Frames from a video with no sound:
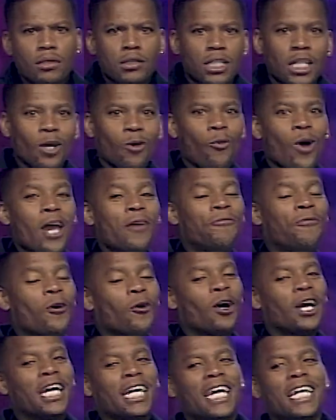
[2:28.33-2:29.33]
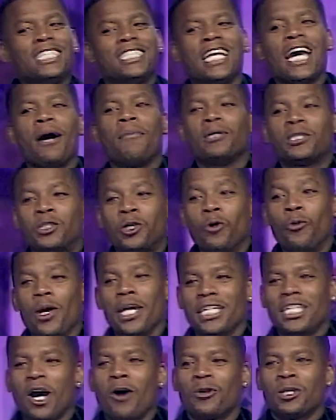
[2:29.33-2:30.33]
See, and white folk will get a job a
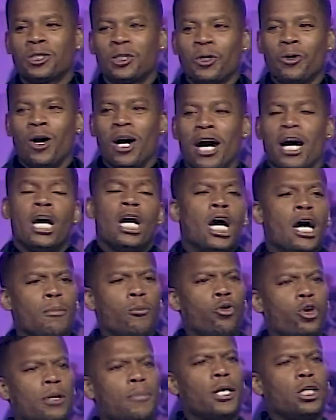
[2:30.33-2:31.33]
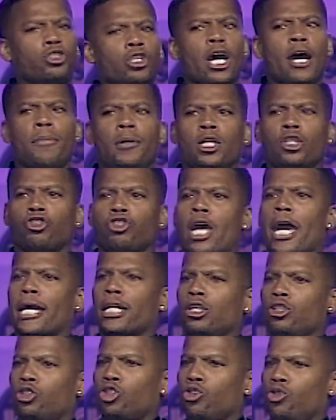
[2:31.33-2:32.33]
2-week notice too, huh? I'm quitting my job in
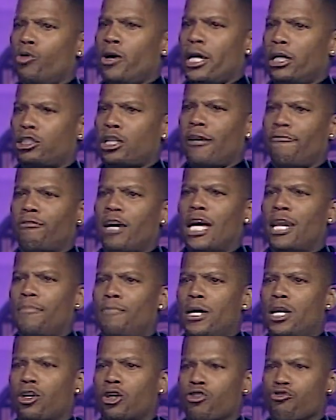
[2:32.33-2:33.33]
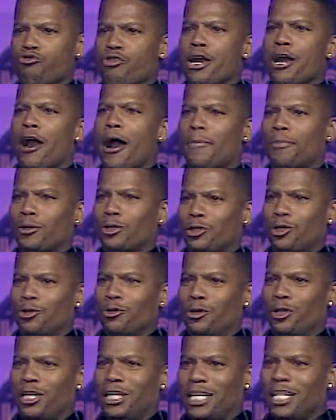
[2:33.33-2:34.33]
exactly 2 weeks. I've got a better career
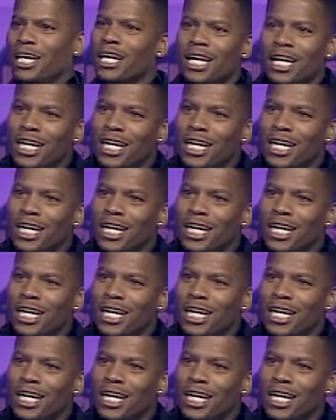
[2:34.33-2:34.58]
opportunity.